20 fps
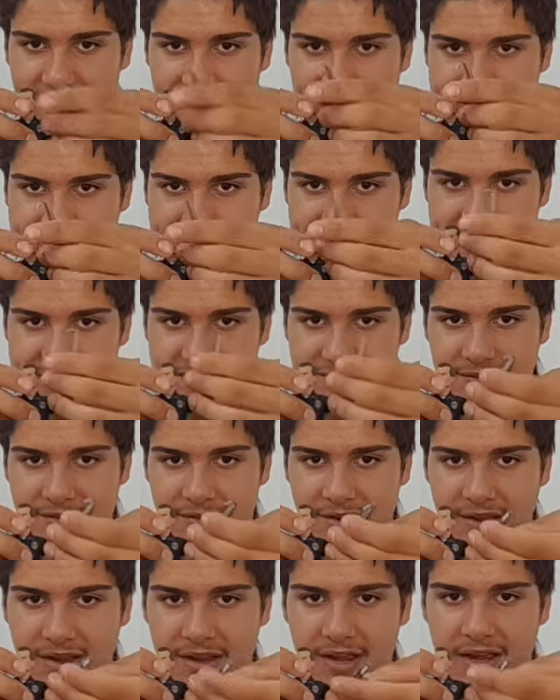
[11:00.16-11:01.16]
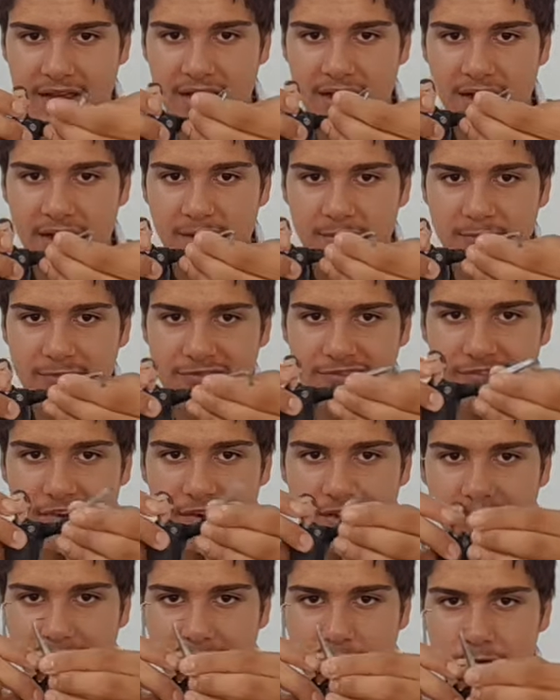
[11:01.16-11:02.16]
he has it to
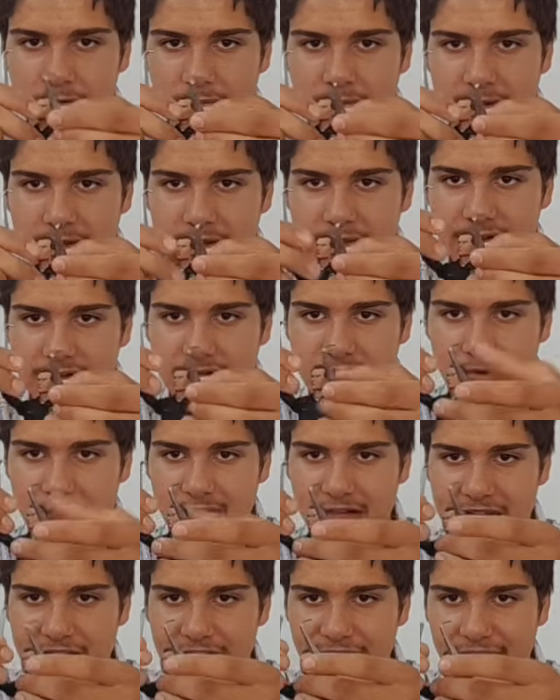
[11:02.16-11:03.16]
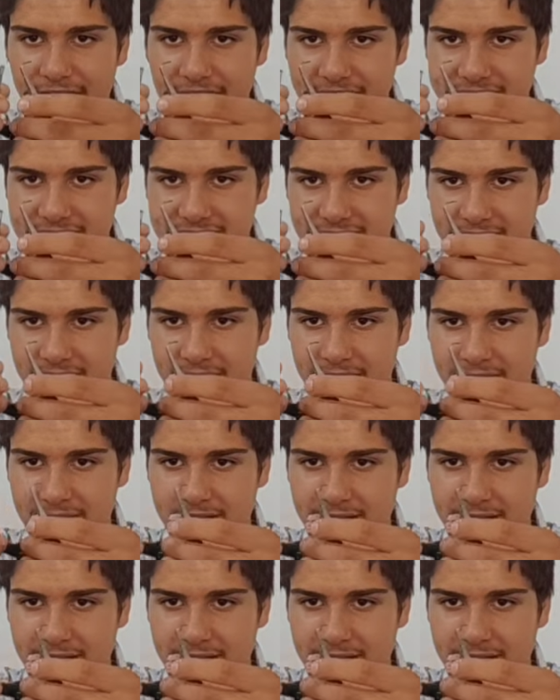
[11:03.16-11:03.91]
pry open the door elevator.